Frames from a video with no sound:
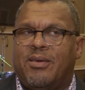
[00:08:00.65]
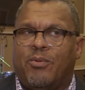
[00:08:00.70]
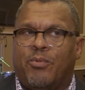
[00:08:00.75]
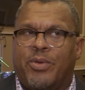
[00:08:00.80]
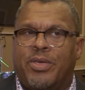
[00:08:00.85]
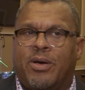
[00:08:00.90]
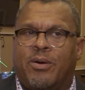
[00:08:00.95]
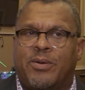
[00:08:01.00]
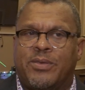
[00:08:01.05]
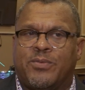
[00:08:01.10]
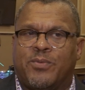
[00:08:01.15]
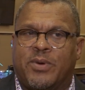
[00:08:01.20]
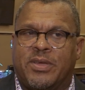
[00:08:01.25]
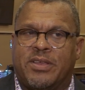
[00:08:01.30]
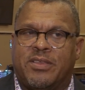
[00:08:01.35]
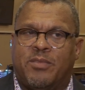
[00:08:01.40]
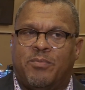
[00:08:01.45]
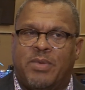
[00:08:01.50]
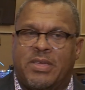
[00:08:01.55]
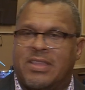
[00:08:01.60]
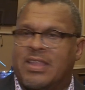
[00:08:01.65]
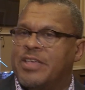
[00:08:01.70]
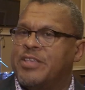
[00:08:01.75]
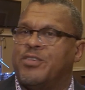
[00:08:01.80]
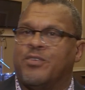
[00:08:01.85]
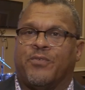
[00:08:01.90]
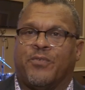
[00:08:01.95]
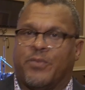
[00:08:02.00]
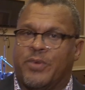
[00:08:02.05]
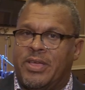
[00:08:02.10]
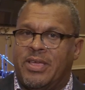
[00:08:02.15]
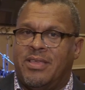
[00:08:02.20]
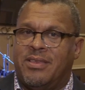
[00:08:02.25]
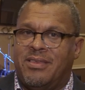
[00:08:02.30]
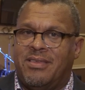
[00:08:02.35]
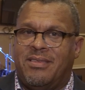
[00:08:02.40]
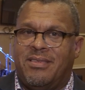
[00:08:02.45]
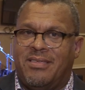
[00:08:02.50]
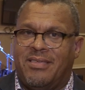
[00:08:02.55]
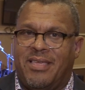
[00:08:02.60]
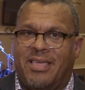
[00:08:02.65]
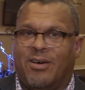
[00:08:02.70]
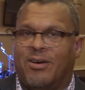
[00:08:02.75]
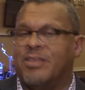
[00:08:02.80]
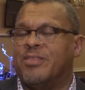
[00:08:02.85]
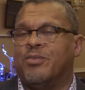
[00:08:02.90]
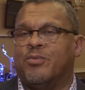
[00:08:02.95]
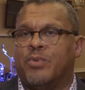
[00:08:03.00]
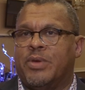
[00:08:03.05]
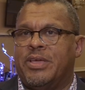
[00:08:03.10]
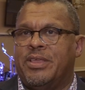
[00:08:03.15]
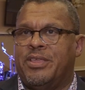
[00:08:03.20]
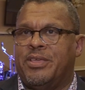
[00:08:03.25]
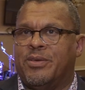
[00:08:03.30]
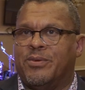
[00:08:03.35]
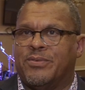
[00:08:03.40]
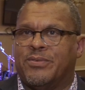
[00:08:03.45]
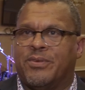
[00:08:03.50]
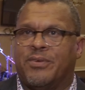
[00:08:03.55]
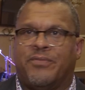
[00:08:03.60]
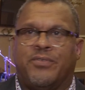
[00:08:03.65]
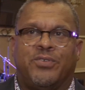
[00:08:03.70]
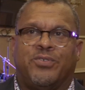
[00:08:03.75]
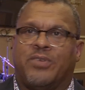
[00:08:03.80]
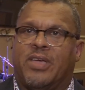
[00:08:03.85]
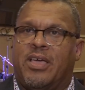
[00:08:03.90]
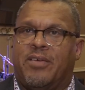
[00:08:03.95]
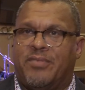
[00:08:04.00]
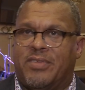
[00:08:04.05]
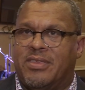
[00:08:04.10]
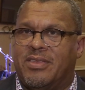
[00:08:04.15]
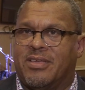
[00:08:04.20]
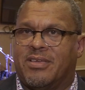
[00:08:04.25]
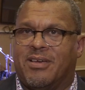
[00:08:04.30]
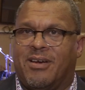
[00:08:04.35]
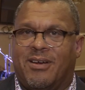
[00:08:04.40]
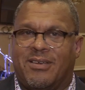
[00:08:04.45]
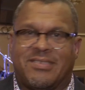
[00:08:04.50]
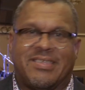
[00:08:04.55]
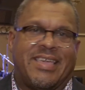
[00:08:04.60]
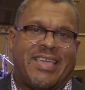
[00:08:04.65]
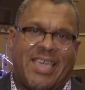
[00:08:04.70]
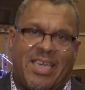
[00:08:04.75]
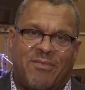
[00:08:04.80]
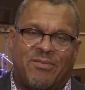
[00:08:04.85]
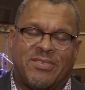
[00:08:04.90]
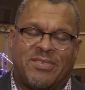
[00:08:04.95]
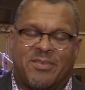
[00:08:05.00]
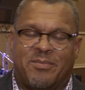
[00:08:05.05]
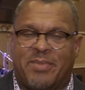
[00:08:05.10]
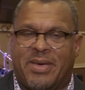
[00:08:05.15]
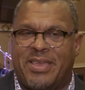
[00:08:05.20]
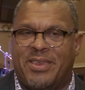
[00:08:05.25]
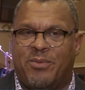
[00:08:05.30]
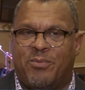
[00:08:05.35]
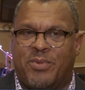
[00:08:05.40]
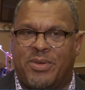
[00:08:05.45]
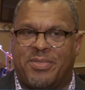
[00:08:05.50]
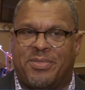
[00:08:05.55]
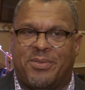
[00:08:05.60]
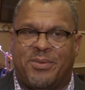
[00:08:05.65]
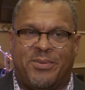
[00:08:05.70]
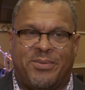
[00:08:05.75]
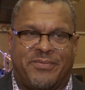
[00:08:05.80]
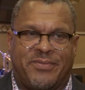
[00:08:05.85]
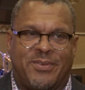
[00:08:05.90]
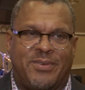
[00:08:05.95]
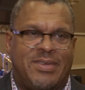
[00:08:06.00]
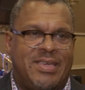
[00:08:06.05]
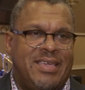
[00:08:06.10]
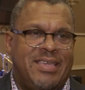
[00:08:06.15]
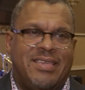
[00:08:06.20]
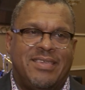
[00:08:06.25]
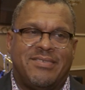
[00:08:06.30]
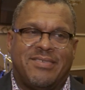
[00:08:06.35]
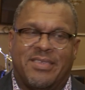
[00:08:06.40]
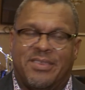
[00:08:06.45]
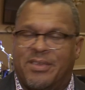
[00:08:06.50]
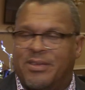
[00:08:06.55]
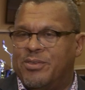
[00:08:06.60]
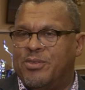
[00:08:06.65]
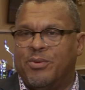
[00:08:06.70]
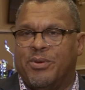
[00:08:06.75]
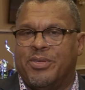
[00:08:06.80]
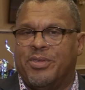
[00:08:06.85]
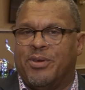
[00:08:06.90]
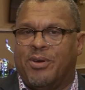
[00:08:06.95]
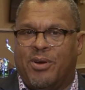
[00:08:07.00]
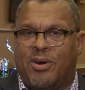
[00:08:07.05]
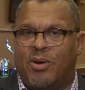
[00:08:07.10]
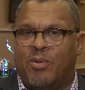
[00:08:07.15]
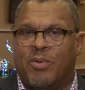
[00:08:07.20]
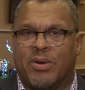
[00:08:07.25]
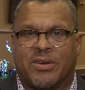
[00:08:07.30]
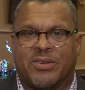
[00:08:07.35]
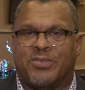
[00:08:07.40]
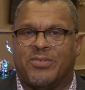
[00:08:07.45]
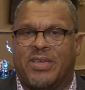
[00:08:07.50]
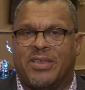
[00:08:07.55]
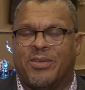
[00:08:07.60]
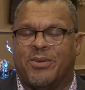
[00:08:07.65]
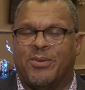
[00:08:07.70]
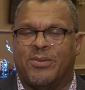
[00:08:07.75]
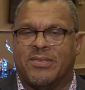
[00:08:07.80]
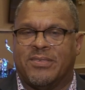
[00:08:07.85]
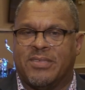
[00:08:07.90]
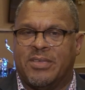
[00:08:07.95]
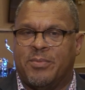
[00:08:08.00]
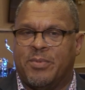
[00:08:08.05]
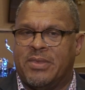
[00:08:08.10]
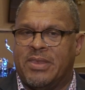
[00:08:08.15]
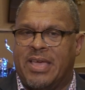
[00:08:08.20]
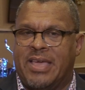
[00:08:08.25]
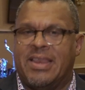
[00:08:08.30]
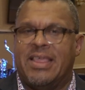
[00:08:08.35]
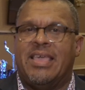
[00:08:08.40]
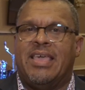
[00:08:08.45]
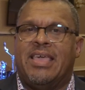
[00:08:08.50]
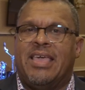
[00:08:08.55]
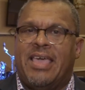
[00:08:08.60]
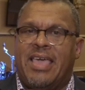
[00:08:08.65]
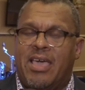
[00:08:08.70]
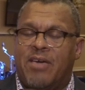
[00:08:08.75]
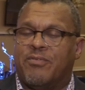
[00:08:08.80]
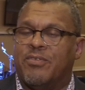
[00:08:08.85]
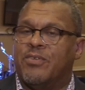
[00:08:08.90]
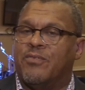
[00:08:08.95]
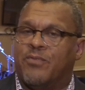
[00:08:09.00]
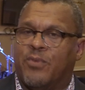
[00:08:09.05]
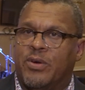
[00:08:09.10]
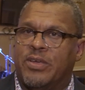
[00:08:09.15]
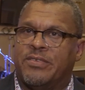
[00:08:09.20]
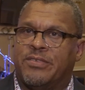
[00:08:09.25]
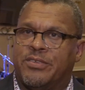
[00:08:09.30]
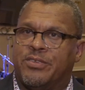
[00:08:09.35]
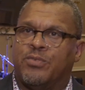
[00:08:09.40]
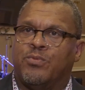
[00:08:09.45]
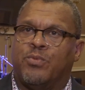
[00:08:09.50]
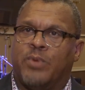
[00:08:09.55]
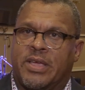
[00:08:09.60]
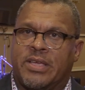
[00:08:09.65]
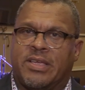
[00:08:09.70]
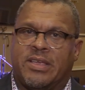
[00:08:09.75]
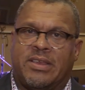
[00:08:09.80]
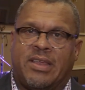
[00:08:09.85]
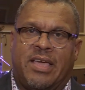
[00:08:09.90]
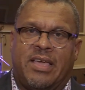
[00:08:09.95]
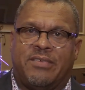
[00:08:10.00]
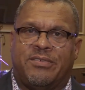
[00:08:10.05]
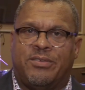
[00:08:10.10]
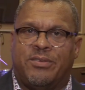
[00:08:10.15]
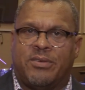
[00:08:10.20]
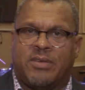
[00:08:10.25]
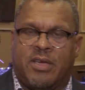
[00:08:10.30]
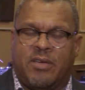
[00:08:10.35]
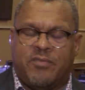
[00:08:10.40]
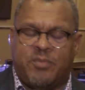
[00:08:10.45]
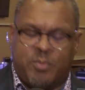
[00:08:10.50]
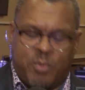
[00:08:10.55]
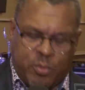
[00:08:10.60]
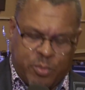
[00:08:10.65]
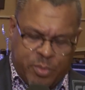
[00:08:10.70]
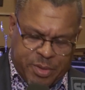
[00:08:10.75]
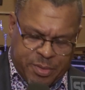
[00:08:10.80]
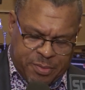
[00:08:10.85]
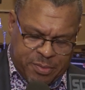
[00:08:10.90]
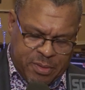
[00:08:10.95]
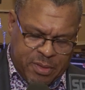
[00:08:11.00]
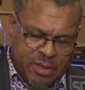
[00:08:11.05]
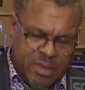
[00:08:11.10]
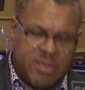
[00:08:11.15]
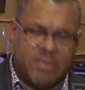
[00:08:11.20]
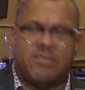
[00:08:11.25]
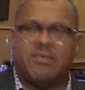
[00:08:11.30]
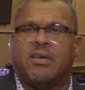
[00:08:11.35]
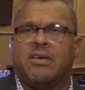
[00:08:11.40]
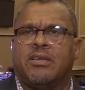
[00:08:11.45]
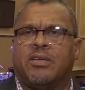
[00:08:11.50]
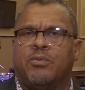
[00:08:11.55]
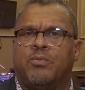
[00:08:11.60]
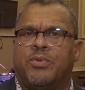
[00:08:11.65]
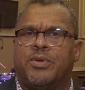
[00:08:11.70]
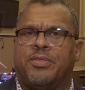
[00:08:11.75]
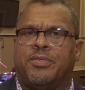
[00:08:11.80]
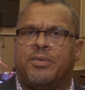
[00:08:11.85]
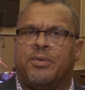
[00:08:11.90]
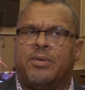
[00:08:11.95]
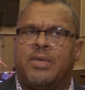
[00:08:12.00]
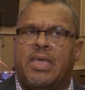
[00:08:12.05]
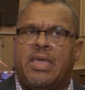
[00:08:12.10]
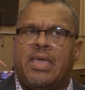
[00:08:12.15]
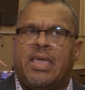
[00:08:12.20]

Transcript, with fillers: We always wanted to be like your friend on the radio. So if you're driving in the car, it's like having somebody with you. If you're sitting there doing your homework or trying to go to sleep at night, having a voice that you recognize and you're comfortable with talking with you.